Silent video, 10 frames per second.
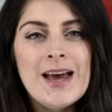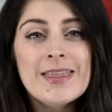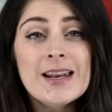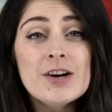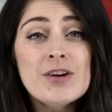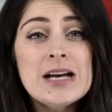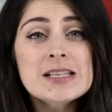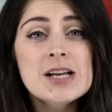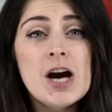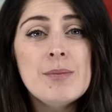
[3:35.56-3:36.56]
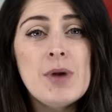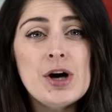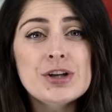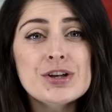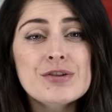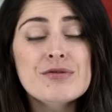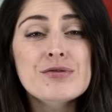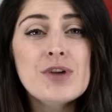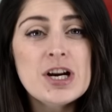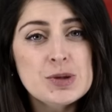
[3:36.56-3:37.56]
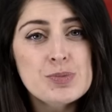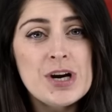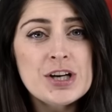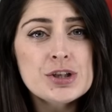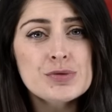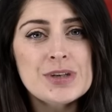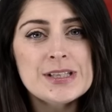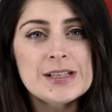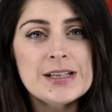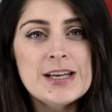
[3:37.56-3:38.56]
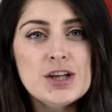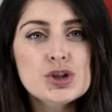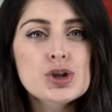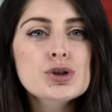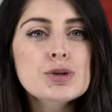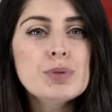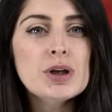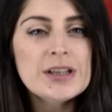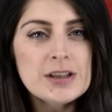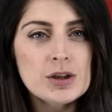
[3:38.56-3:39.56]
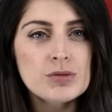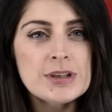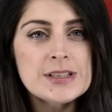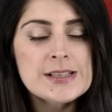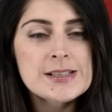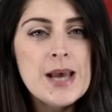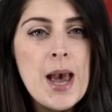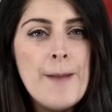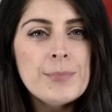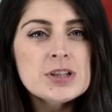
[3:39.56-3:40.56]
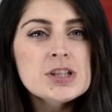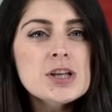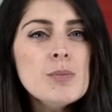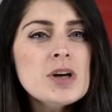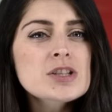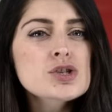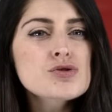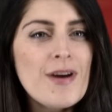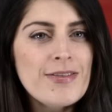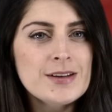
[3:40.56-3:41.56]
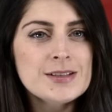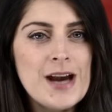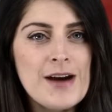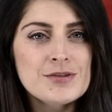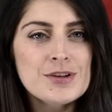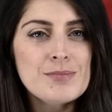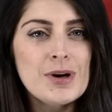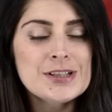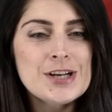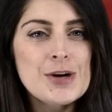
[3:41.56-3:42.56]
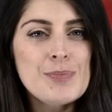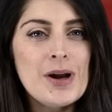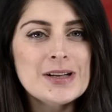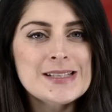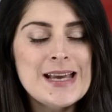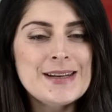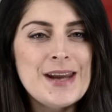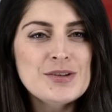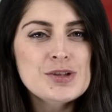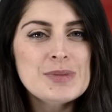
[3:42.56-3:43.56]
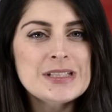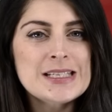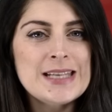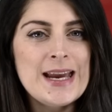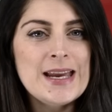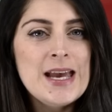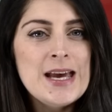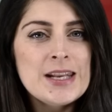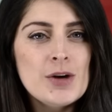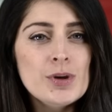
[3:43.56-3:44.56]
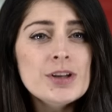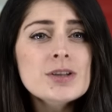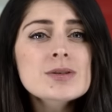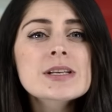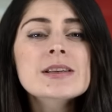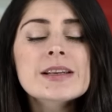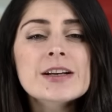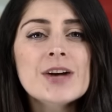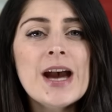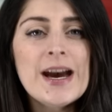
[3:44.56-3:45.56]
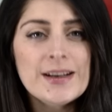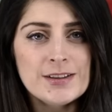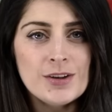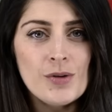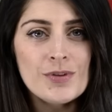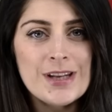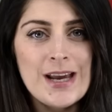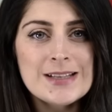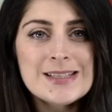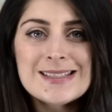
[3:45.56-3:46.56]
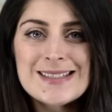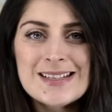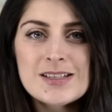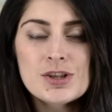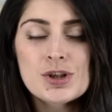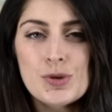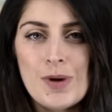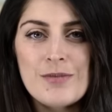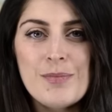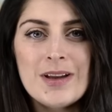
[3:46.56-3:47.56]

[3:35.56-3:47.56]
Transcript: The lira has come under fresh pressure recently due to political risks, but somewhat strengthened after the monetary policy announcement today. Now, where do you see the lira headed over the next 6 to 12